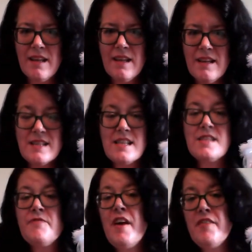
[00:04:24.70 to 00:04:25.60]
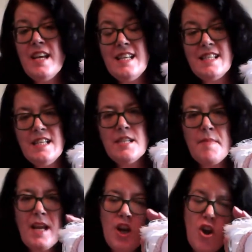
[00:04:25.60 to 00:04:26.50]
So it's very easy to
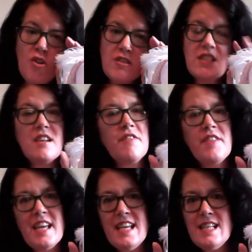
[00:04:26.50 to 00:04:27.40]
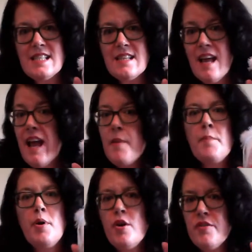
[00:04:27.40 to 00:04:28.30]
make lots of these.
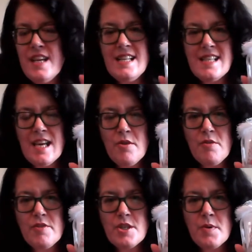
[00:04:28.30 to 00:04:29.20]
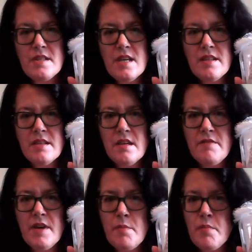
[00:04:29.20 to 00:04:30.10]
Put these out on the 28th of
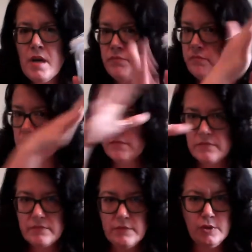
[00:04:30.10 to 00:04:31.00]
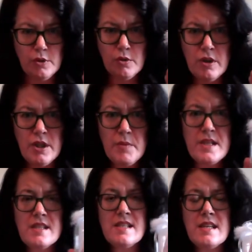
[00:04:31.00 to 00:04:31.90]
November, all on your
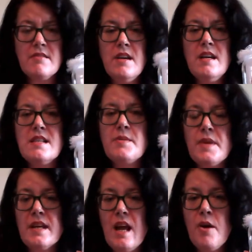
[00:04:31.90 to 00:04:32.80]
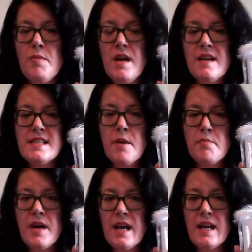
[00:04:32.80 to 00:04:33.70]
windowsill, so we can help light up
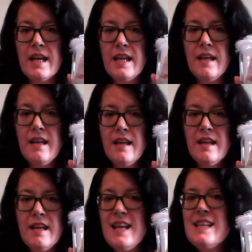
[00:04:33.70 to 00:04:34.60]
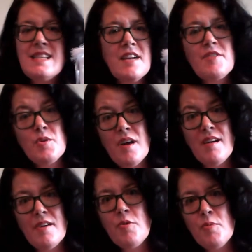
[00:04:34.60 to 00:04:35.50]
Brackley instead of doing our
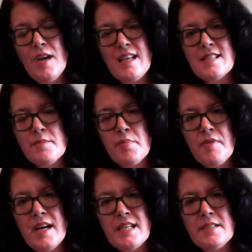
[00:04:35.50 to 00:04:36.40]
normal lantern parade.